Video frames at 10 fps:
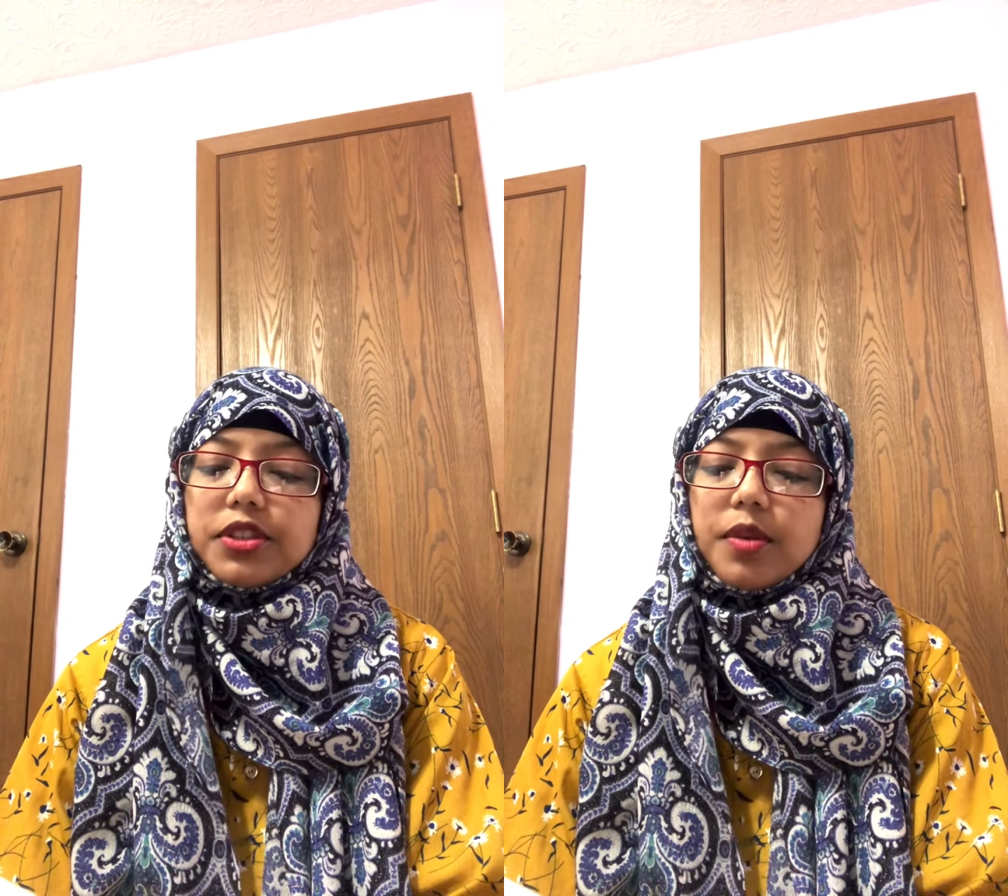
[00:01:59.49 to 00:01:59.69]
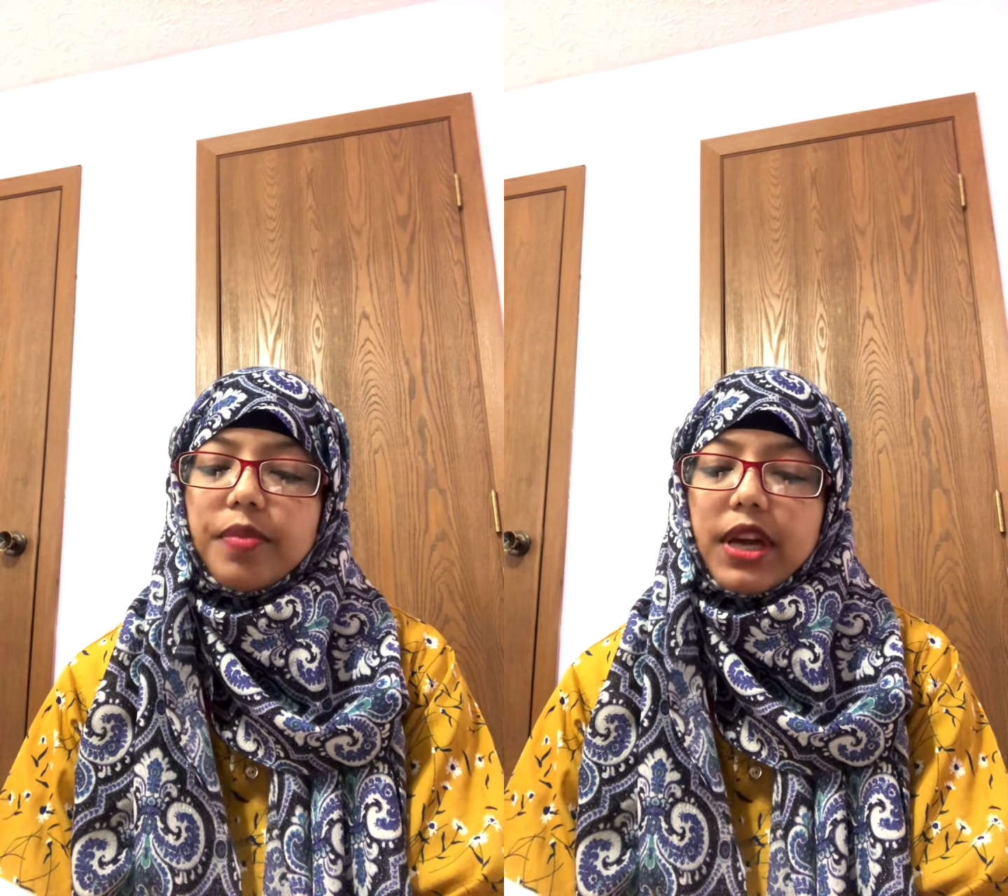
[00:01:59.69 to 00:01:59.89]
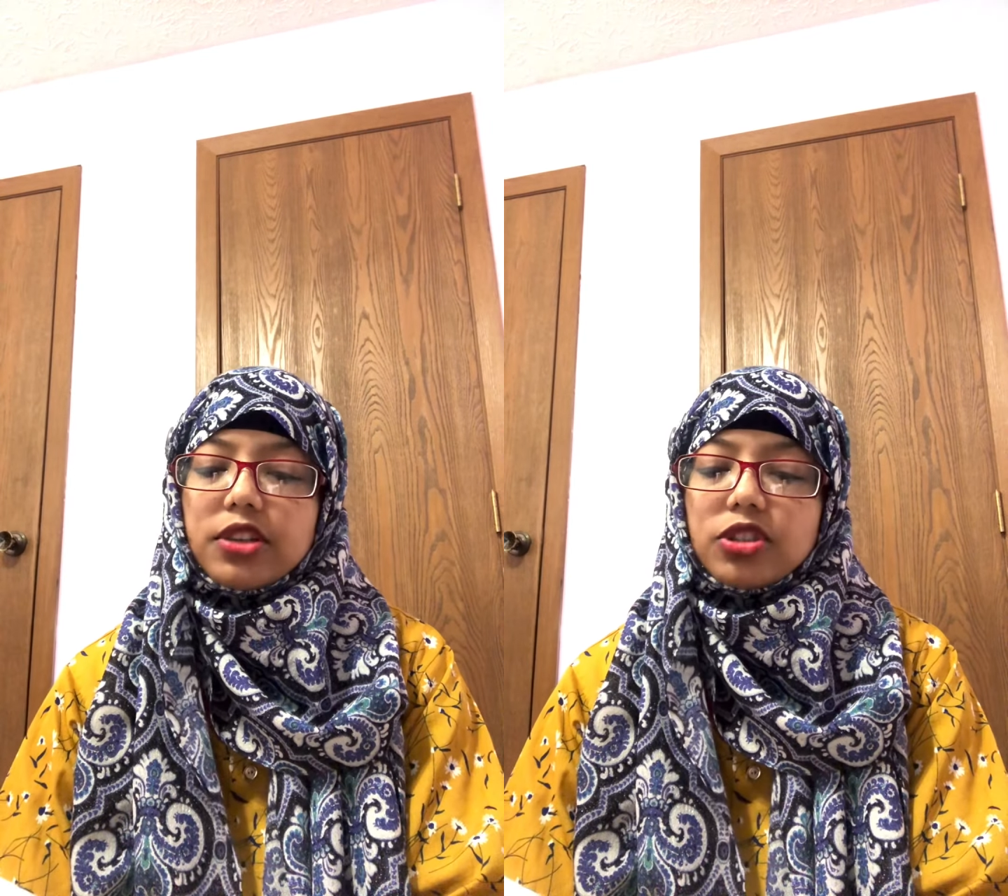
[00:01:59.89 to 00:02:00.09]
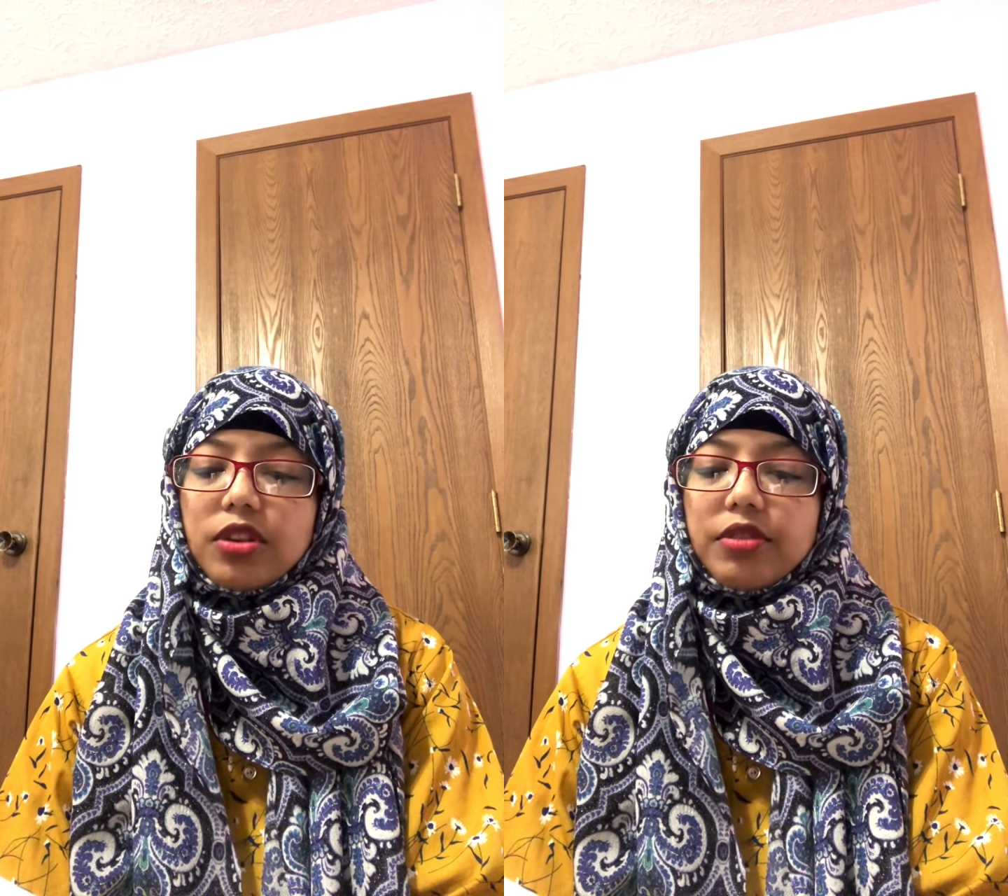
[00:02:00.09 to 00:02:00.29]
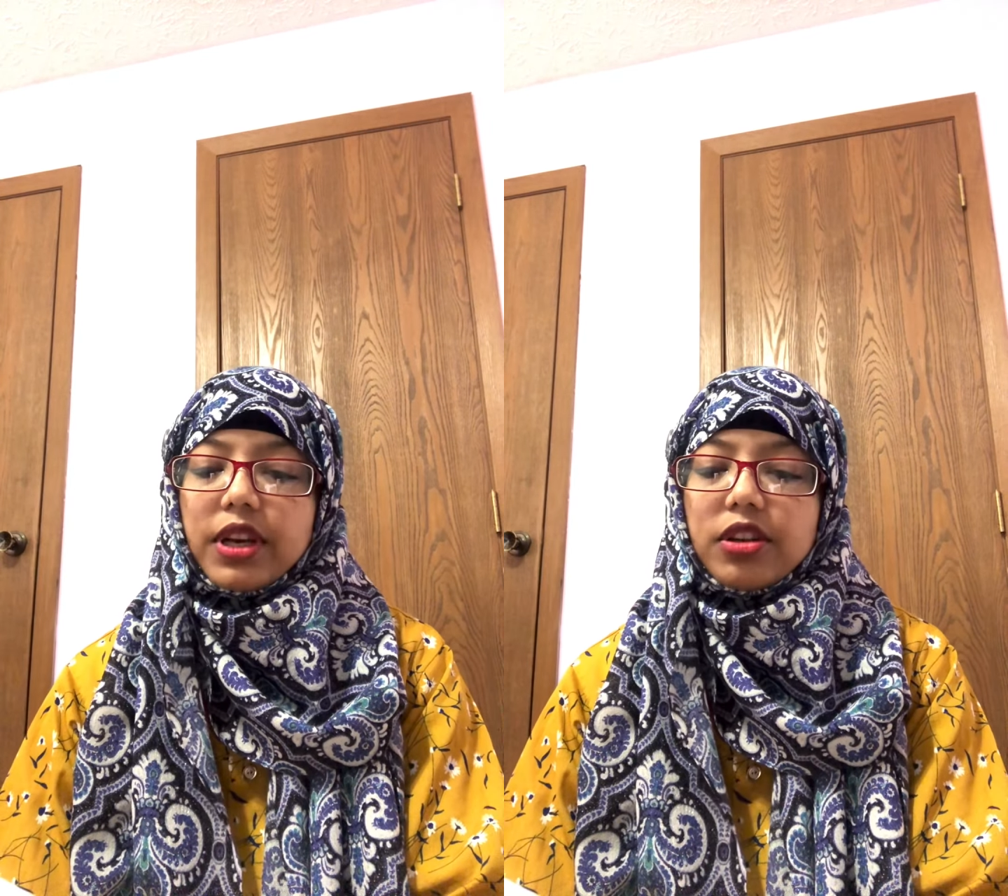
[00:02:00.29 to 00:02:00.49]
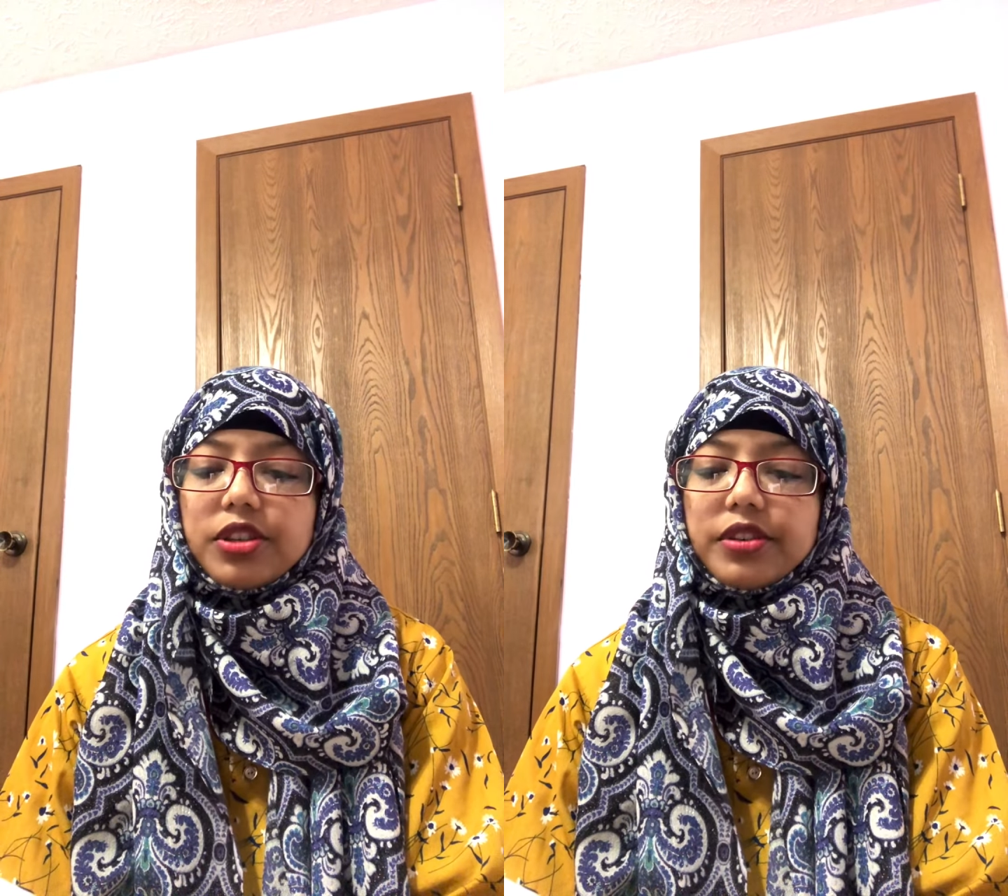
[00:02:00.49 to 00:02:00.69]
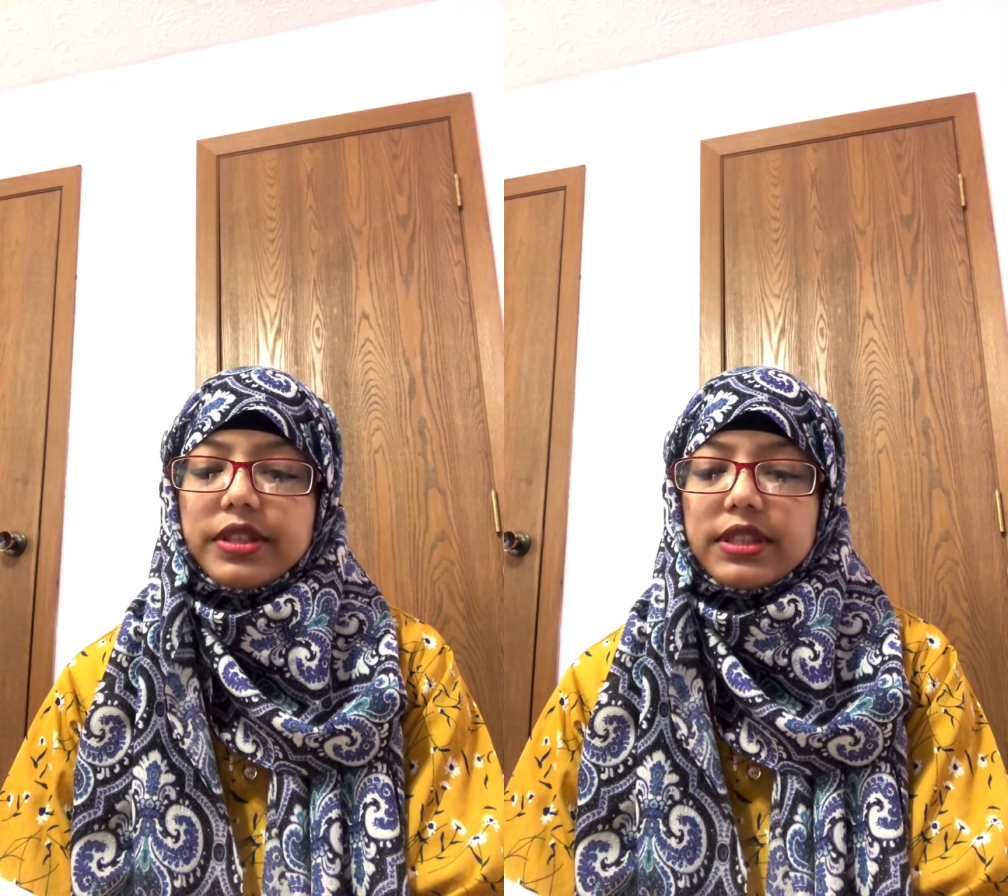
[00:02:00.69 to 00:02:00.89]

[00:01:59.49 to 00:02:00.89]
depends on regulatory